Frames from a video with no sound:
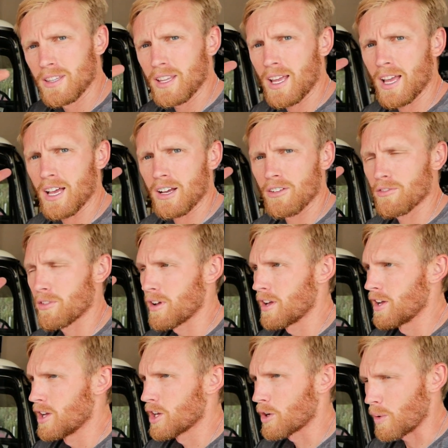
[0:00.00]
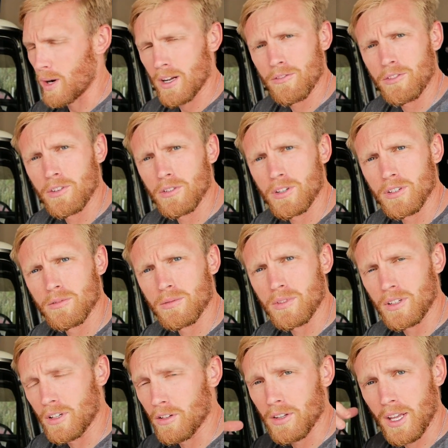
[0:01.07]
They have quite a few good,
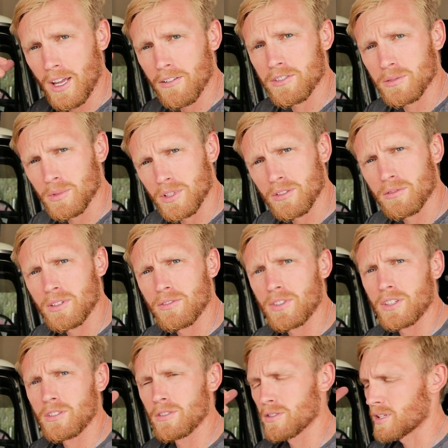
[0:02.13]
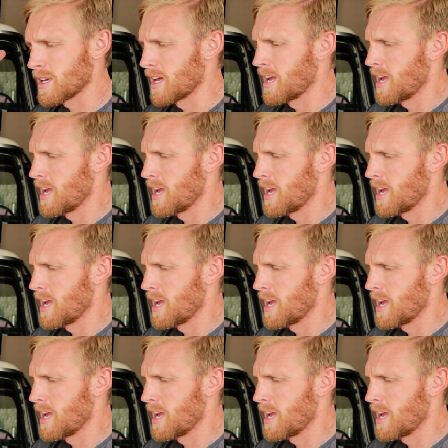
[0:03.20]
they have some good reviews,